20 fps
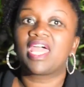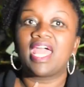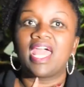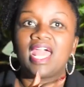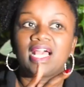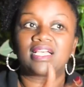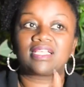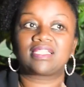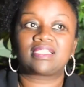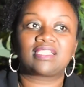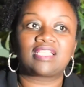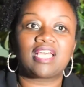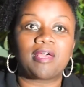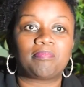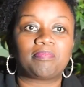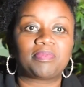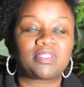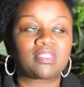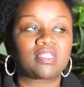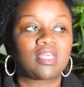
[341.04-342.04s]

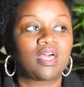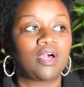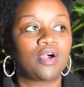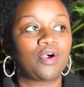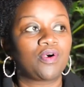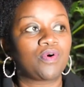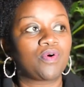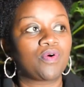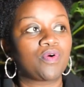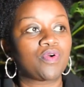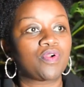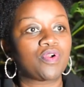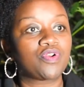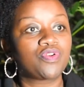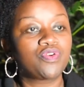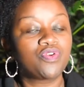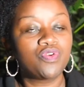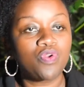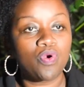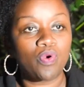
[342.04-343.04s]
except or
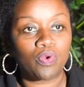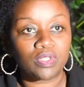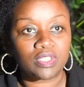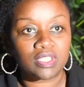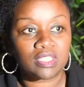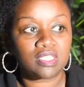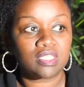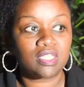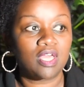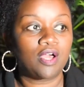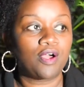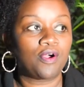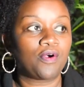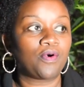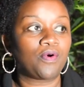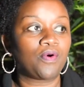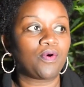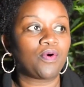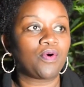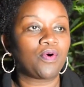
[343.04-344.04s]
not
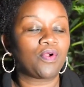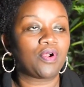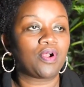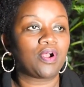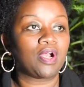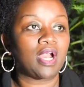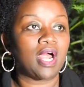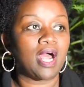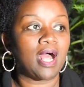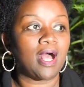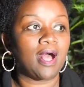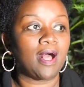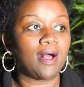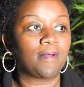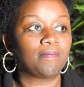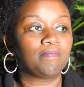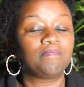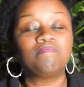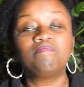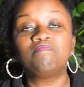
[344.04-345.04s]
or
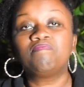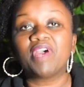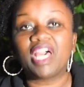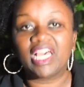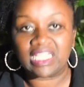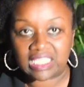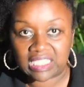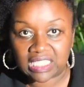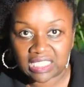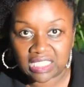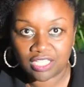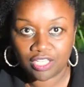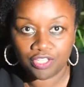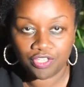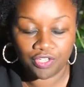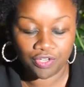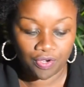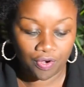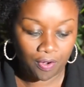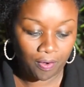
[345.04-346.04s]
best,
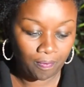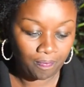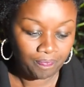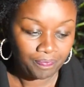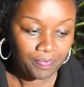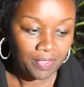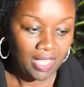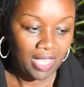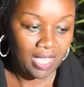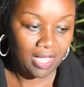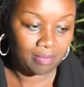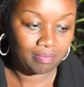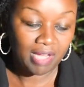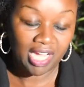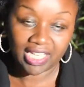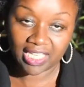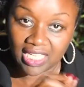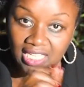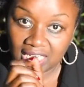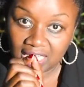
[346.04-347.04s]

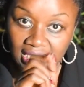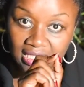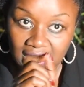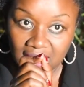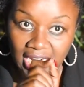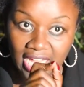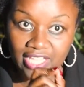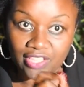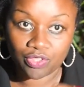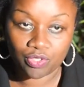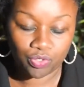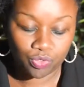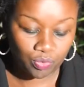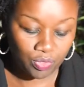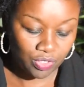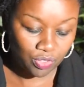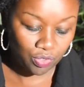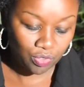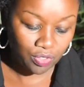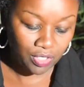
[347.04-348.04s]
again underline those
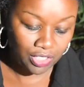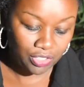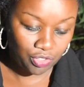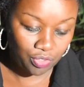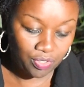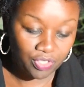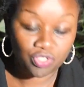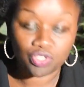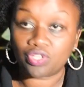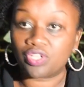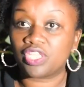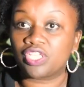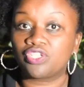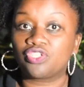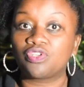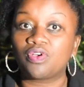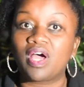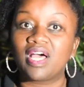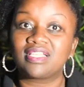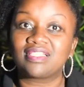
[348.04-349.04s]
ones so that you ensure
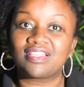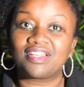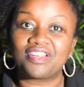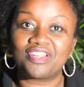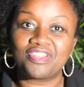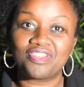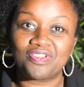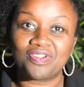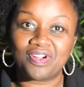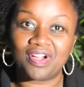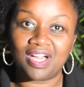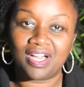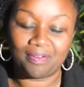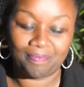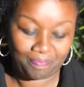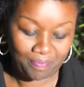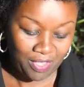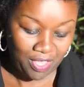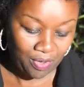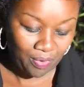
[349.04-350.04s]
that you're answering your
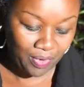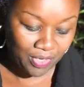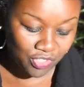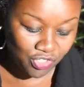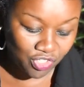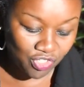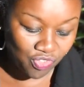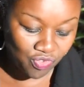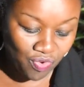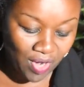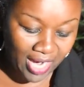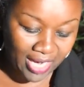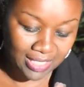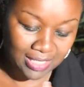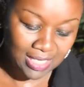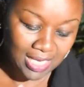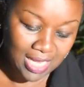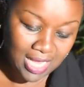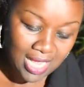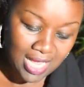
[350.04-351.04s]
questions
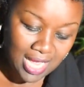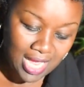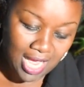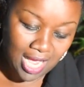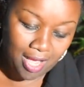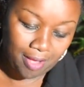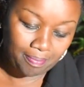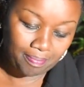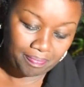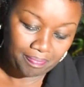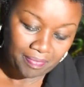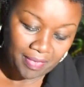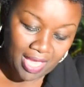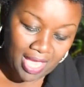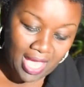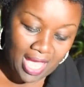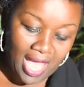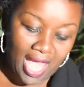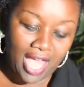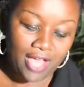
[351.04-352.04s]
right. I
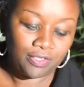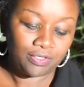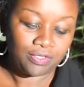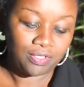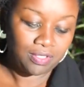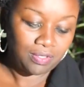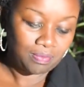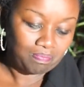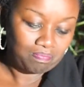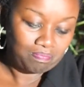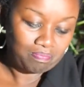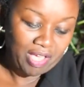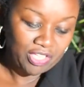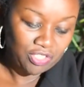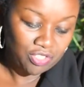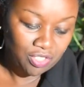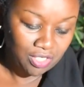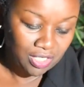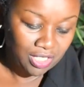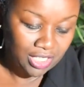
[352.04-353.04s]
also
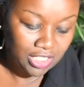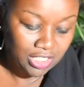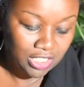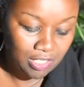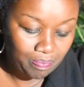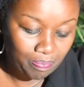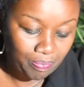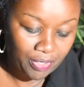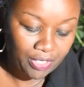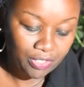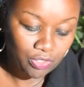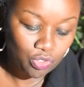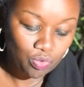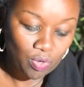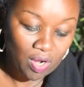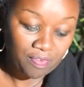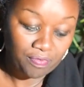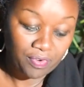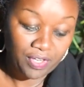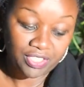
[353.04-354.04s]
mentioned that it's important to
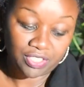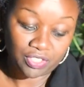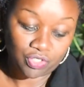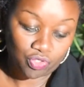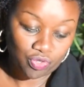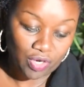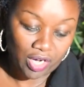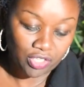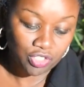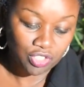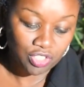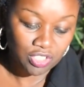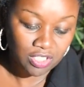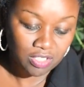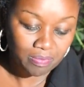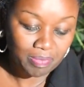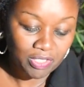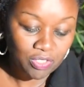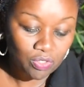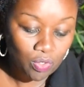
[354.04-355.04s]
avoid
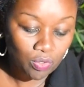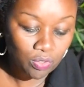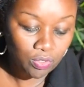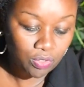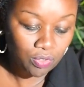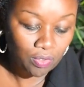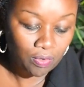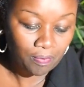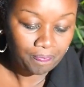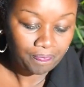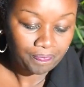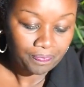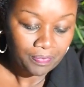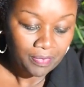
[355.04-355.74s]
distractions, but also